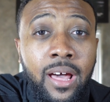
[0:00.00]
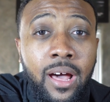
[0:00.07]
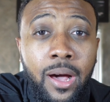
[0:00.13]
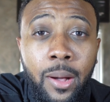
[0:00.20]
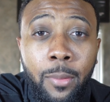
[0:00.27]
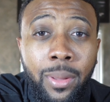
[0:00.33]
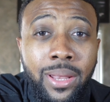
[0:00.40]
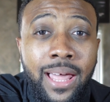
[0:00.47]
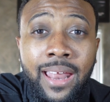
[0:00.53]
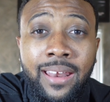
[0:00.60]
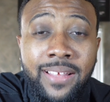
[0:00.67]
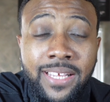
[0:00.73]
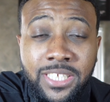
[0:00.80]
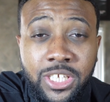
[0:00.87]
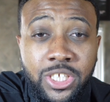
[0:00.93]
a lot of
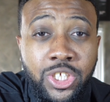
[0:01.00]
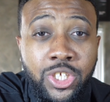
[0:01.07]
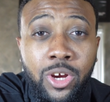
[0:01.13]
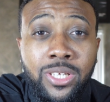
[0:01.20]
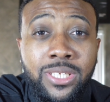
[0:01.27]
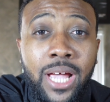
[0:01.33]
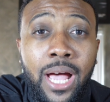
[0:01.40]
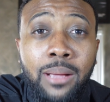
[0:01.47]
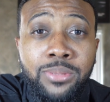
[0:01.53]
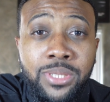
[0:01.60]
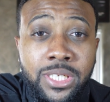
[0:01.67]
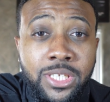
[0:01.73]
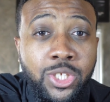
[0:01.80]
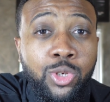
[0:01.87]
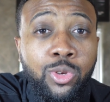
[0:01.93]
these insurance
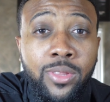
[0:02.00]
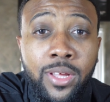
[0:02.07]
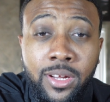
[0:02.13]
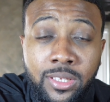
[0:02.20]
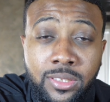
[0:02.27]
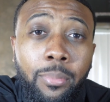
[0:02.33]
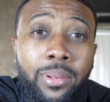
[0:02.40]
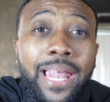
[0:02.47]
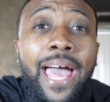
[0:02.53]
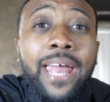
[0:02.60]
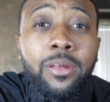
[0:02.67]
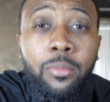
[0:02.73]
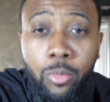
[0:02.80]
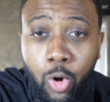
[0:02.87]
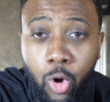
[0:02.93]
options to their
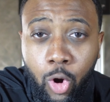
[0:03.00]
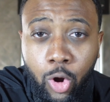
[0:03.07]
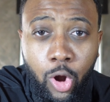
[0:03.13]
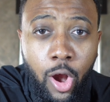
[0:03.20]
platinum card.